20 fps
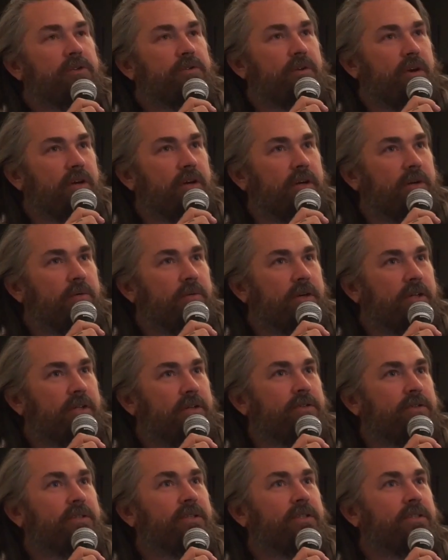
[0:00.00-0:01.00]
being drunk at one of
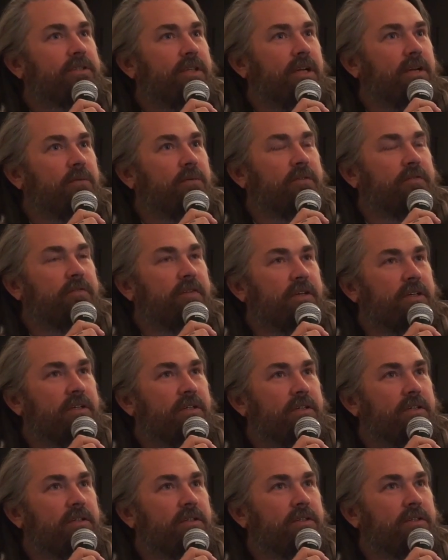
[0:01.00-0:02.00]
those things, that'll be
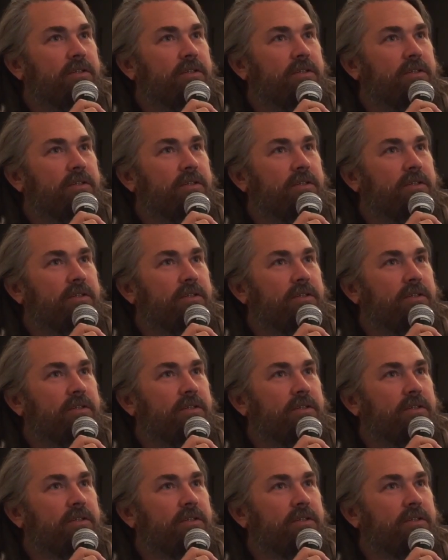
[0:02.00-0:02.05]
fun.